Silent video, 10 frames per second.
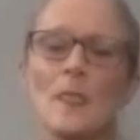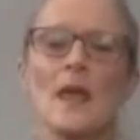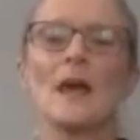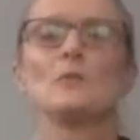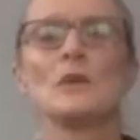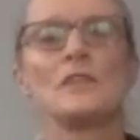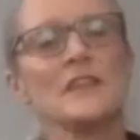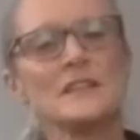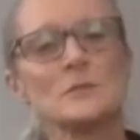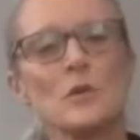and with
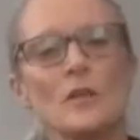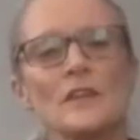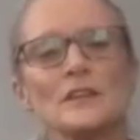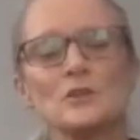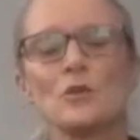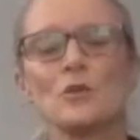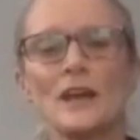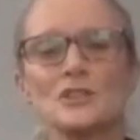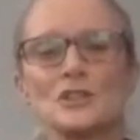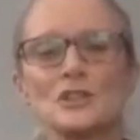this one, they don't
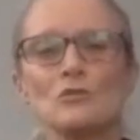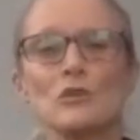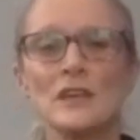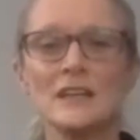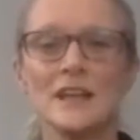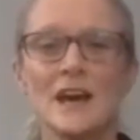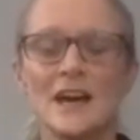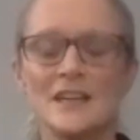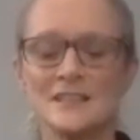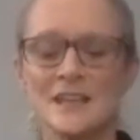actually
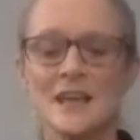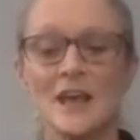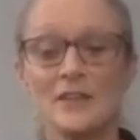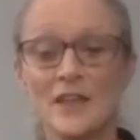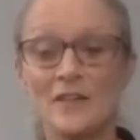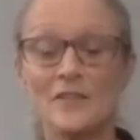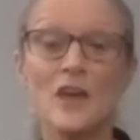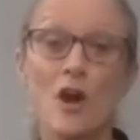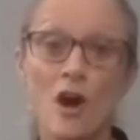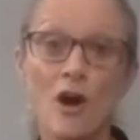realize that
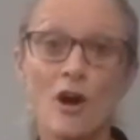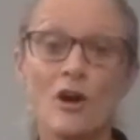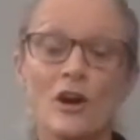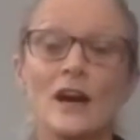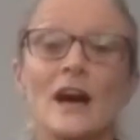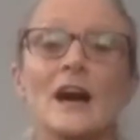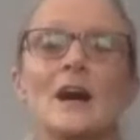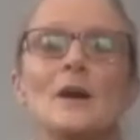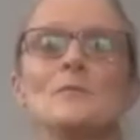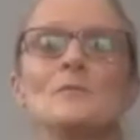they are
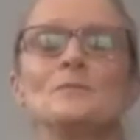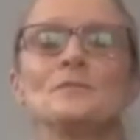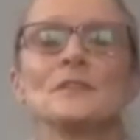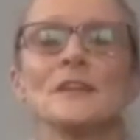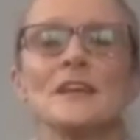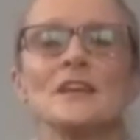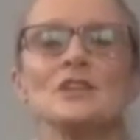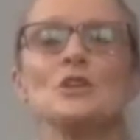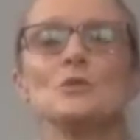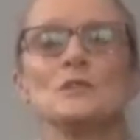um,
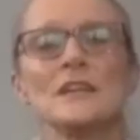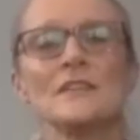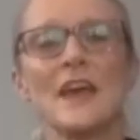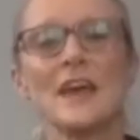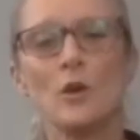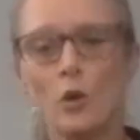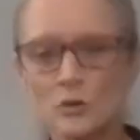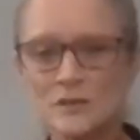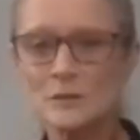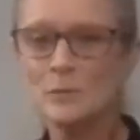using their core
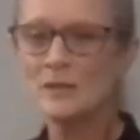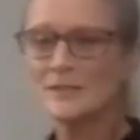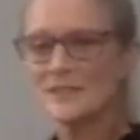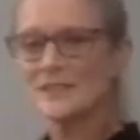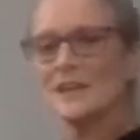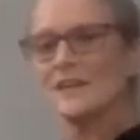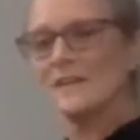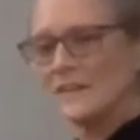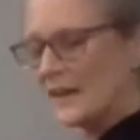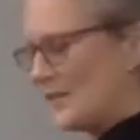stability and their